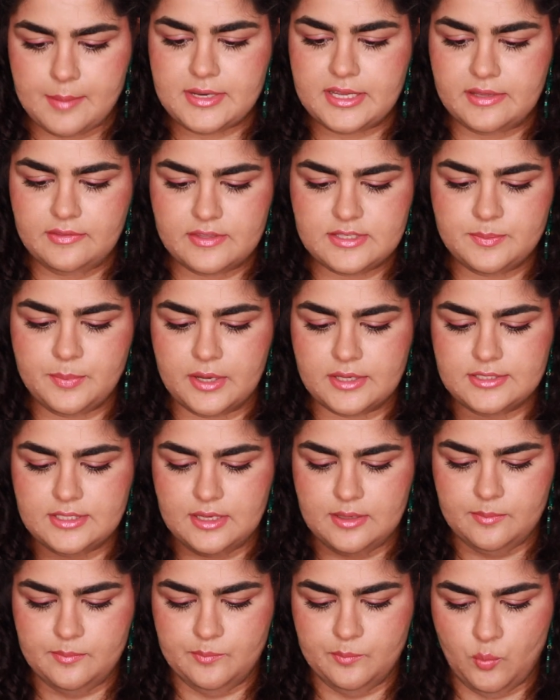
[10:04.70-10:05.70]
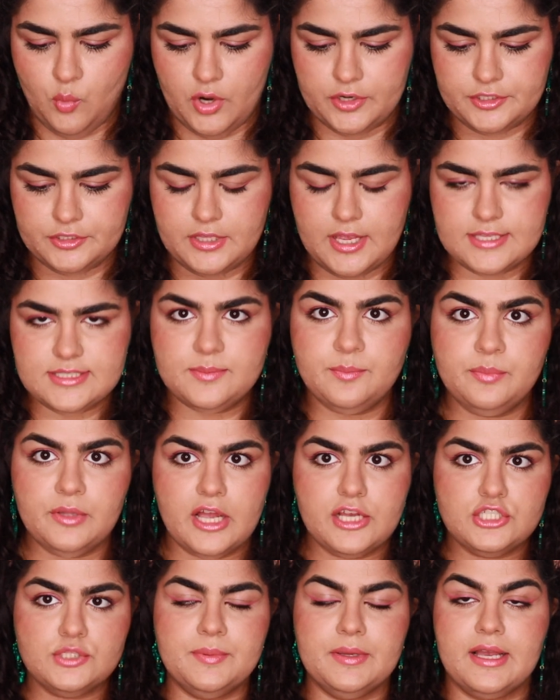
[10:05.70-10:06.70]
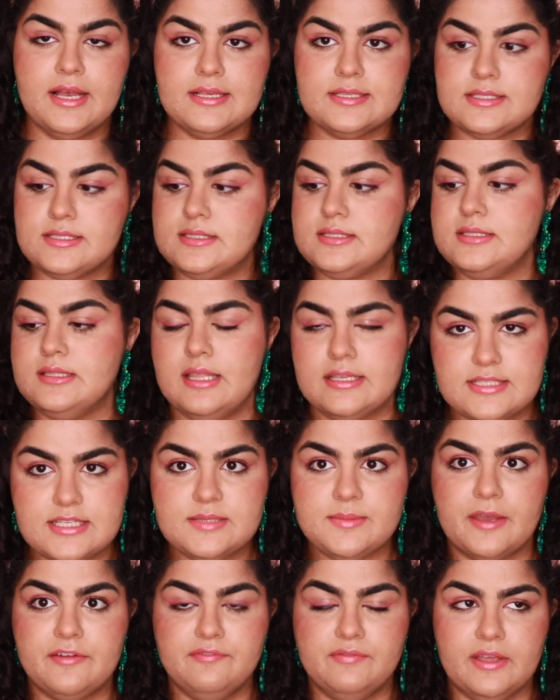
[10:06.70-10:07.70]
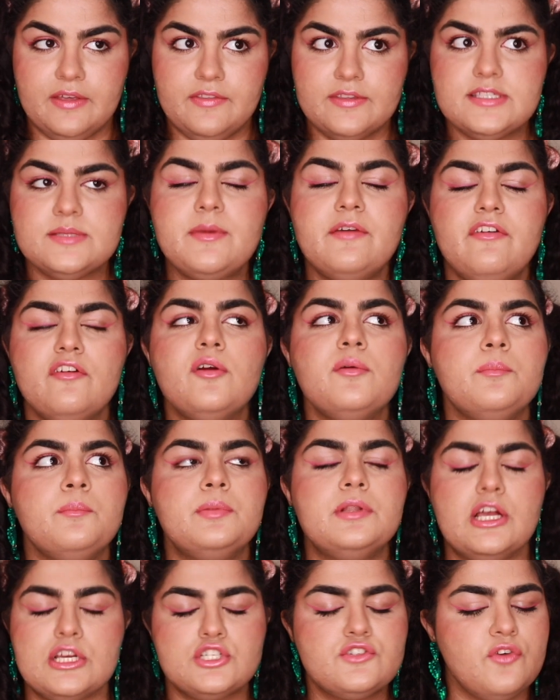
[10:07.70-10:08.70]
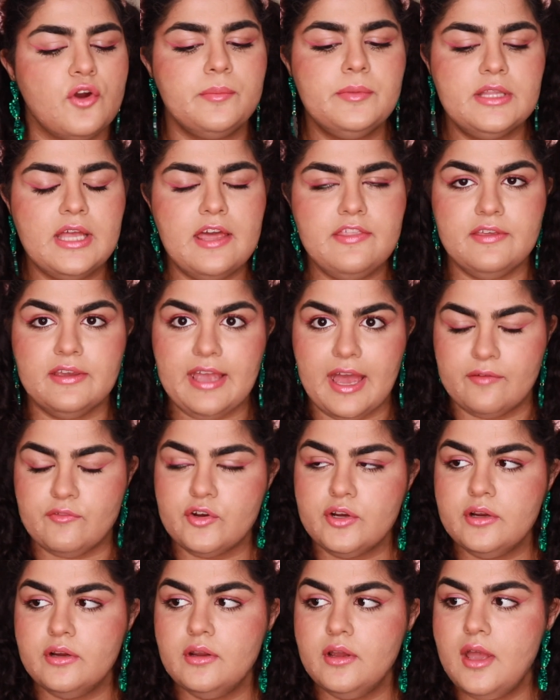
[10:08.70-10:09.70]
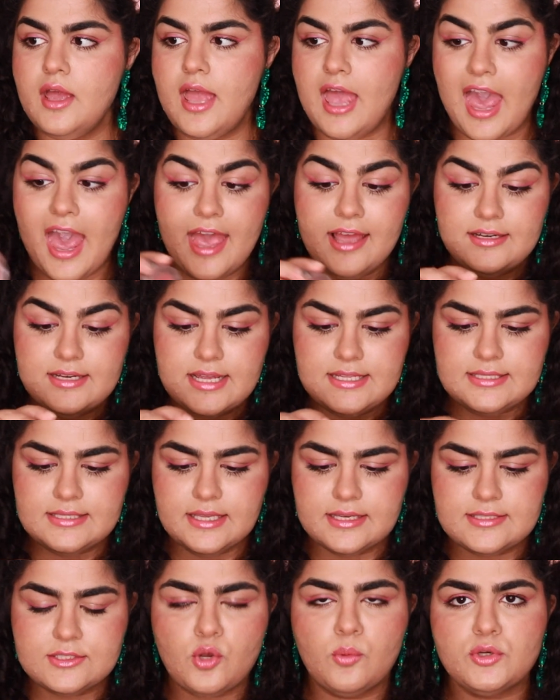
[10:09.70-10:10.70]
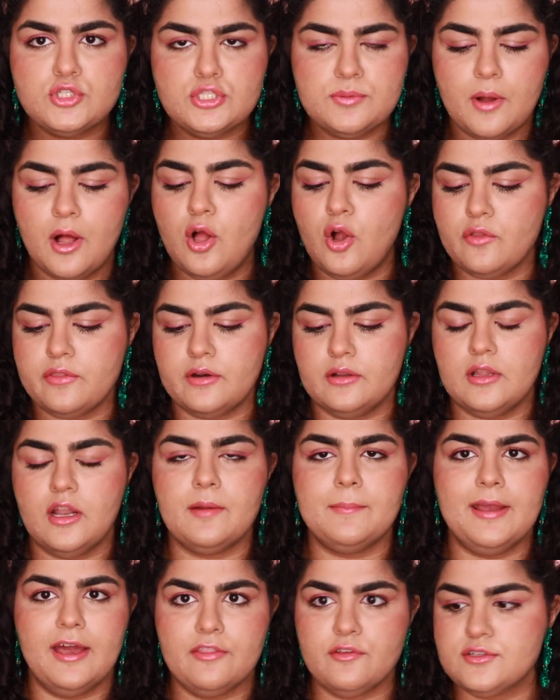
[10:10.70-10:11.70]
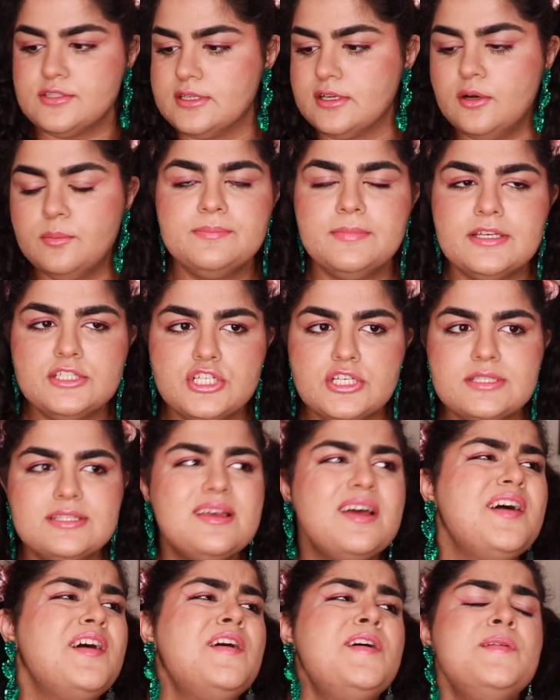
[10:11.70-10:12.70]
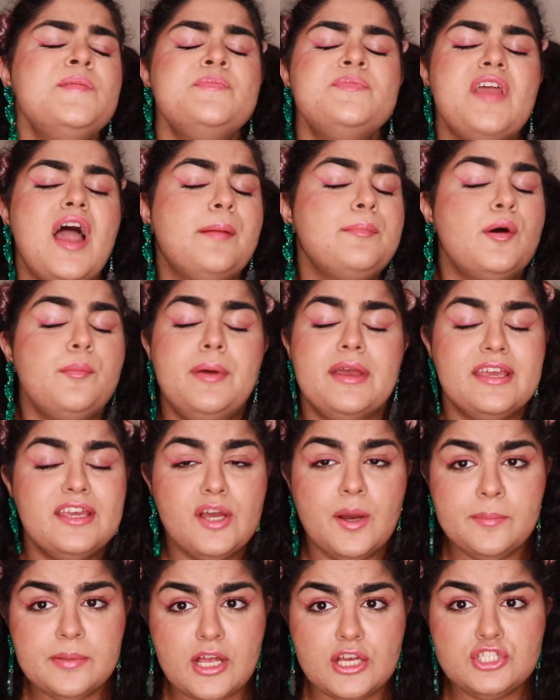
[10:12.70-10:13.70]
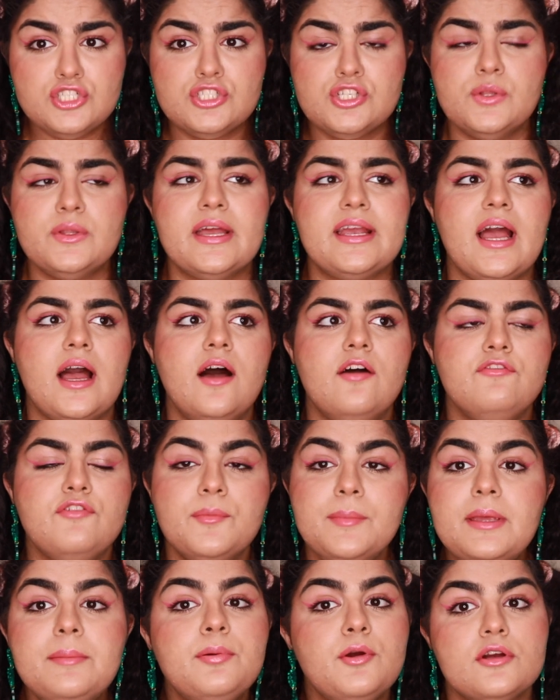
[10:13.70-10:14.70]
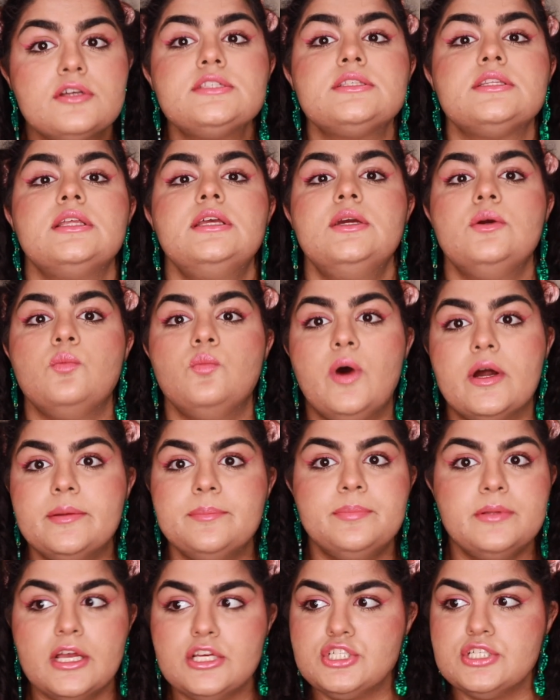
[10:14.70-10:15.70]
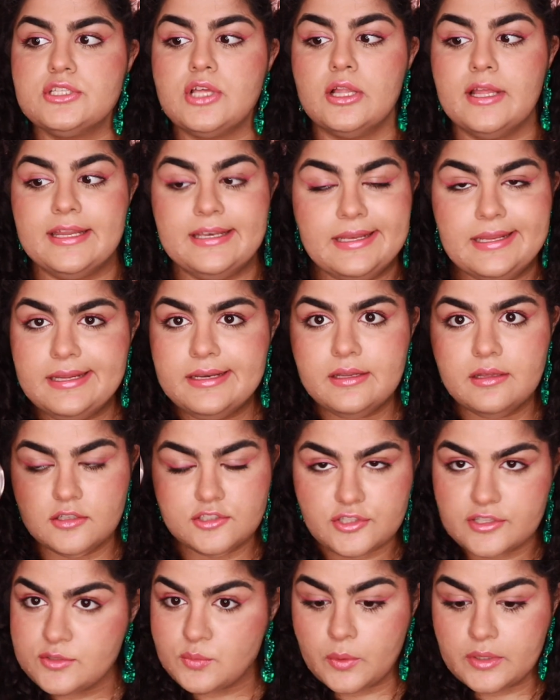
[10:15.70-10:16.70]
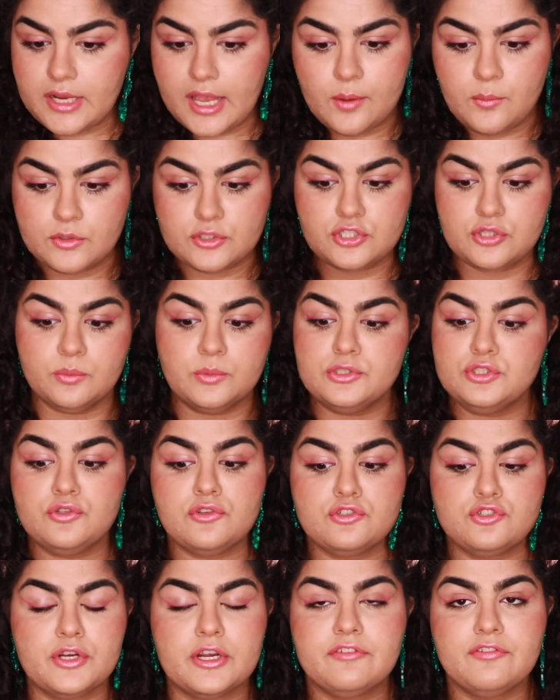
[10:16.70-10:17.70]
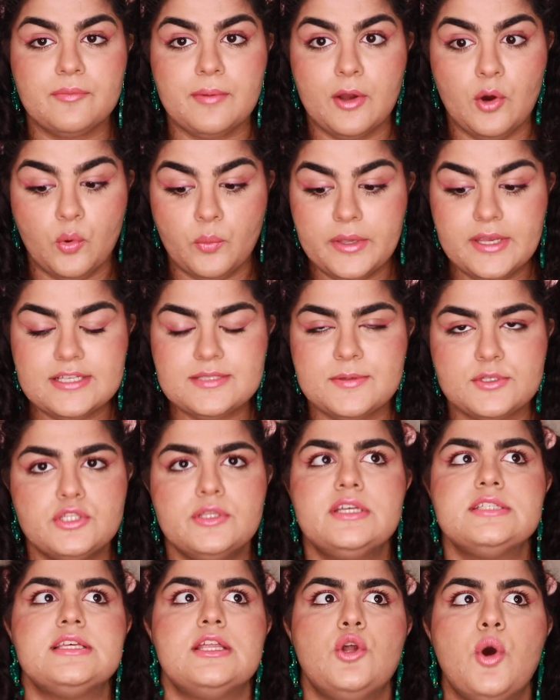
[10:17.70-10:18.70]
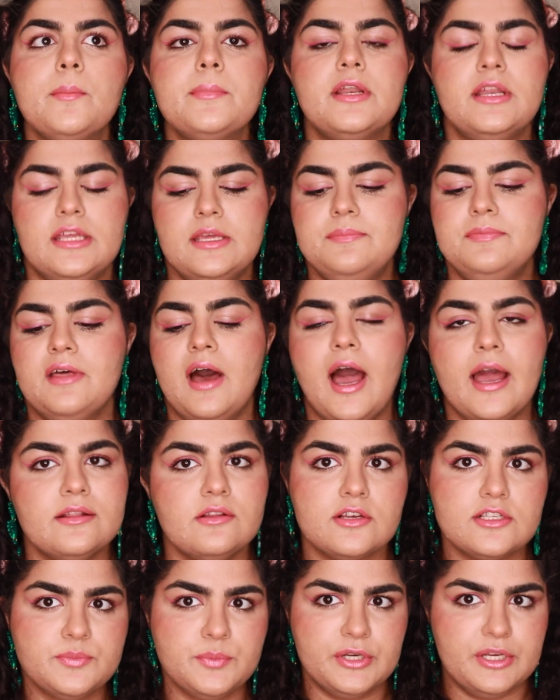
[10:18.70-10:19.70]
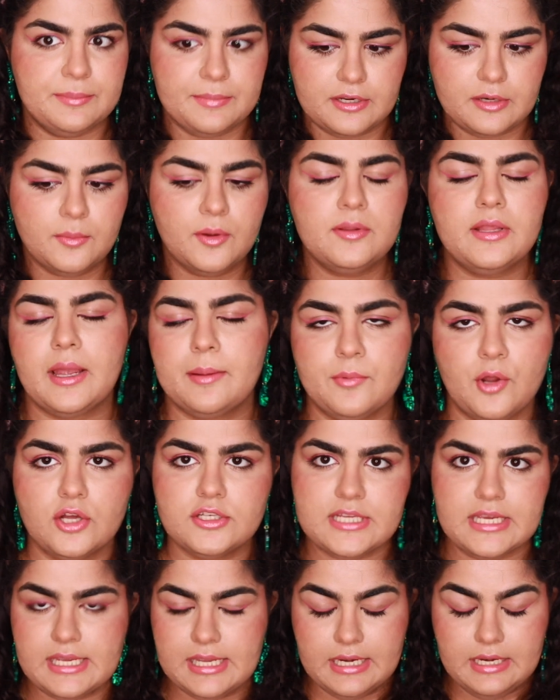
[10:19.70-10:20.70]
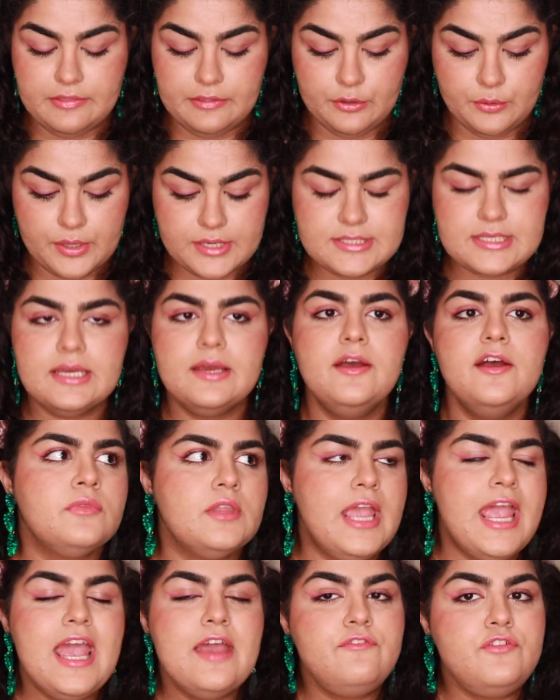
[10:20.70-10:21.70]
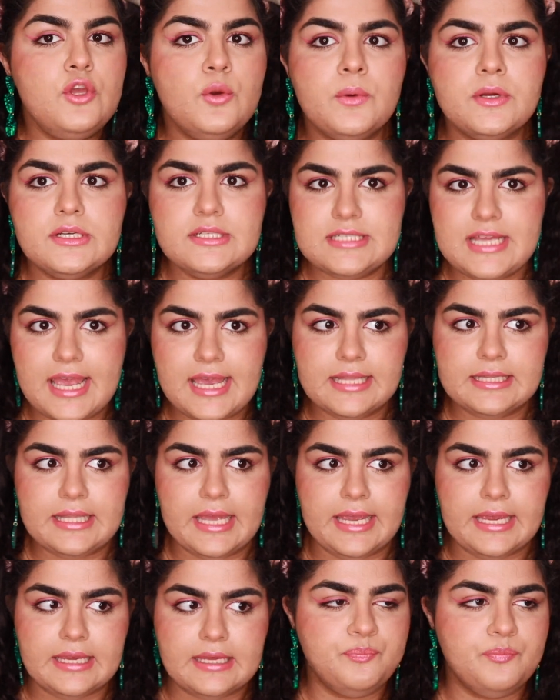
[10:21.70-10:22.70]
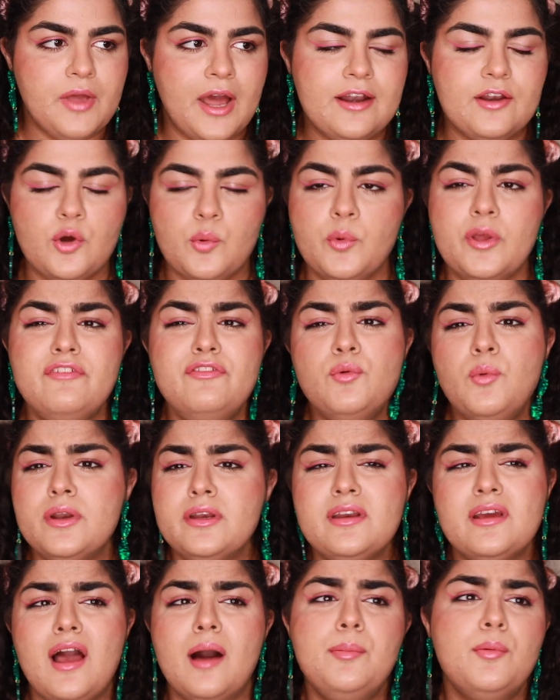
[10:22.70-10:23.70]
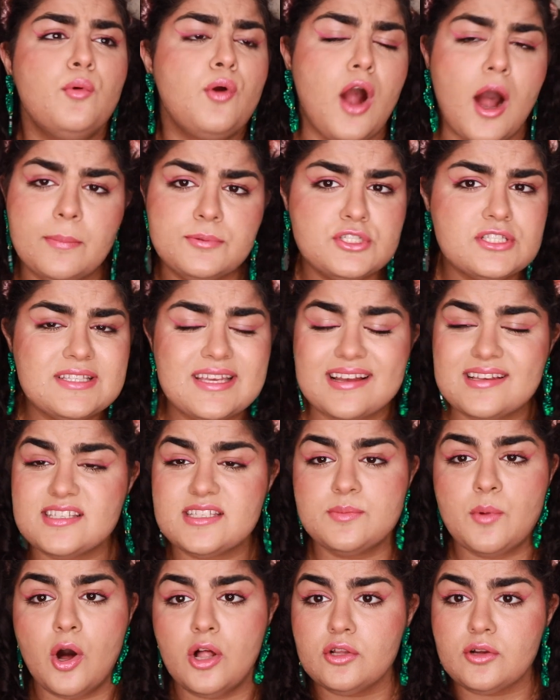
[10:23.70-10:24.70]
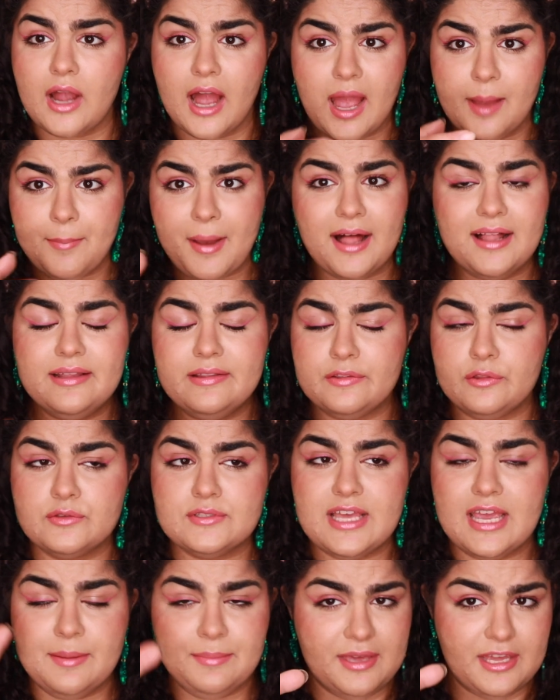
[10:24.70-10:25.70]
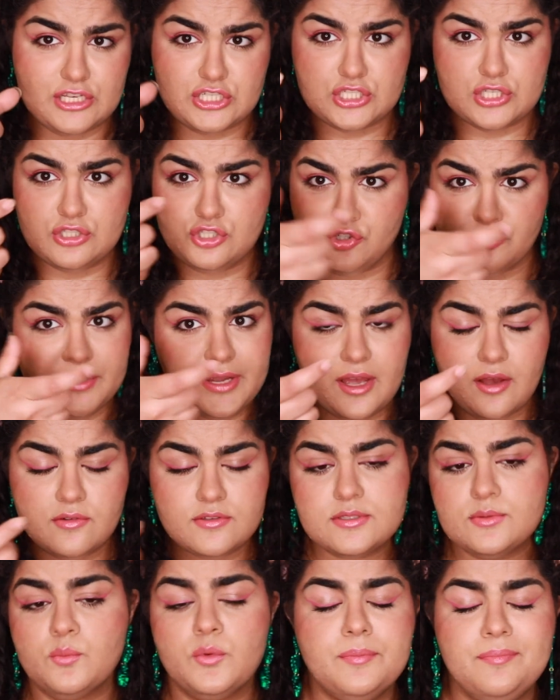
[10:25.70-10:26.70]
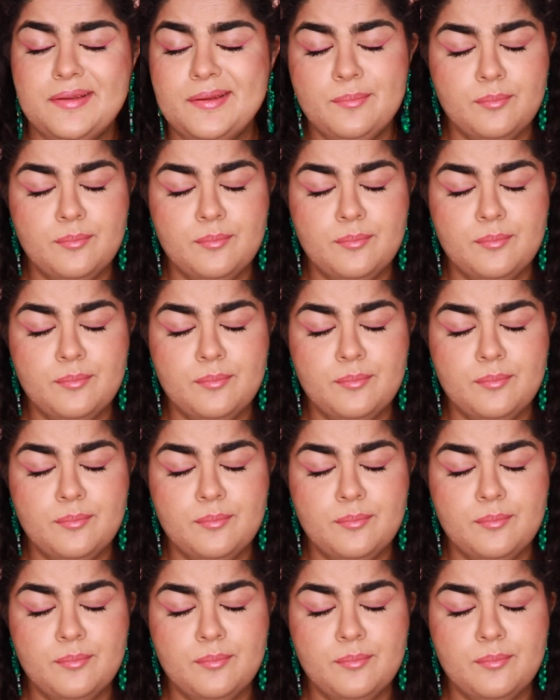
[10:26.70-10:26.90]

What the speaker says: taking this Buxom Wanderlust blush because this is my favorite blush formula I think ever. And it's like so much smaller than a lot of my other single blushes. I'm not picky on blush, so like for me personally, one blush is all I need. So this one guy will do the trick for my whole week, especially because I know I'm gonna keep the eye looks pretty minimal, like I'm not taking anything crazy. If you were to take like, I don't know, if you wanted a couple more options, like a smaller eye palette, like those ABH trios would be